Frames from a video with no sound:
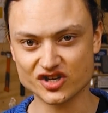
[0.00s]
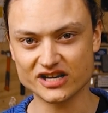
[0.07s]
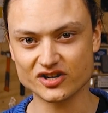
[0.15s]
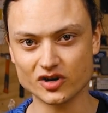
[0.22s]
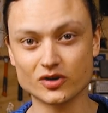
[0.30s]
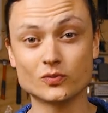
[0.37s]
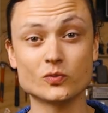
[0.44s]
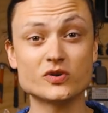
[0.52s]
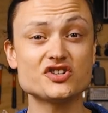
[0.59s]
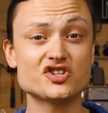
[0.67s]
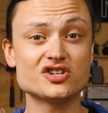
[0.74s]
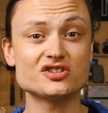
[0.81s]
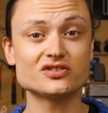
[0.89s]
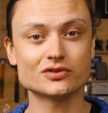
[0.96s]
G-code,
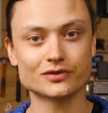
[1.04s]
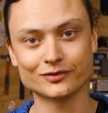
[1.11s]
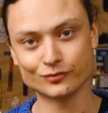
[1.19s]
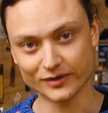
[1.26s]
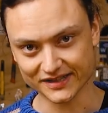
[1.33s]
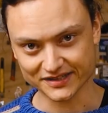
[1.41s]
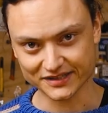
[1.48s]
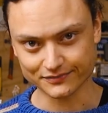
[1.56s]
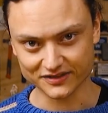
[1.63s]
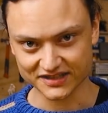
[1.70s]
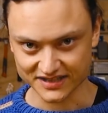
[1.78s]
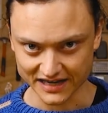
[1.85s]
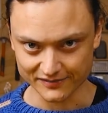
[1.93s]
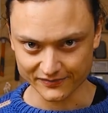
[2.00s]
which is relatively
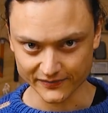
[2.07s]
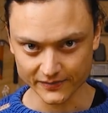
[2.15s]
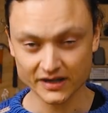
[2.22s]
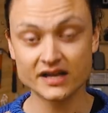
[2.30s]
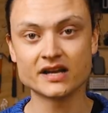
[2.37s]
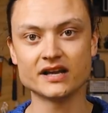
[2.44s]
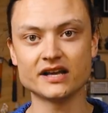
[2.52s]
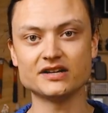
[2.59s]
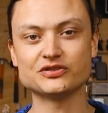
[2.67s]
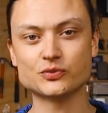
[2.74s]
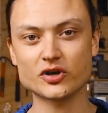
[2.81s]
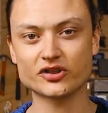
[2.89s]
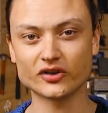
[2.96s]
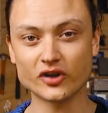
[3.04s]
safe. It is
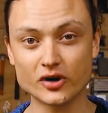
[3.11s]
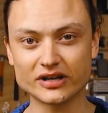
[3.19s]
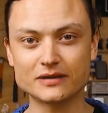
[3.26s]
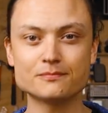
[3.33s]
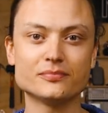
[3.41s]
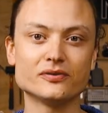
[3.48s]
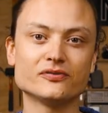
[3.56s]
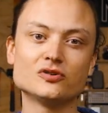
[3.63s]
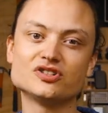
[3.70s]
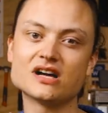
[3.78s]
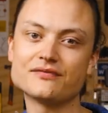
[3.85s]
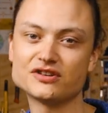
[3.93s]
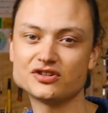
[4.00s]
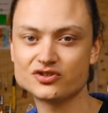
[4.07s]
worth noting, before
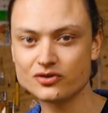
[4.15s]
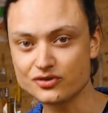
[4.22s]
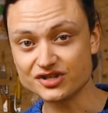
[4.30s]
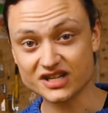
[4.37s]
diving too